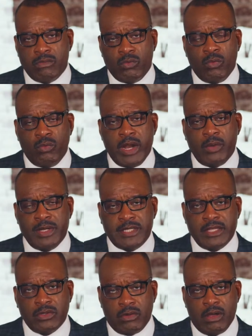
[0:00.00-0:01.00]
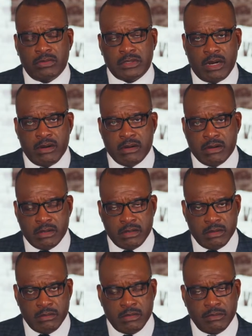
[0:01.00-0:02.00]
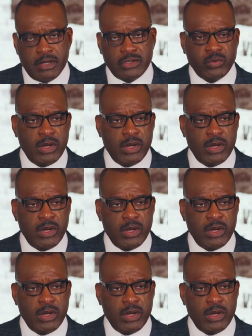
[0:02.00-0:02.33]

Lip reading: where did we take the wrong turn? Because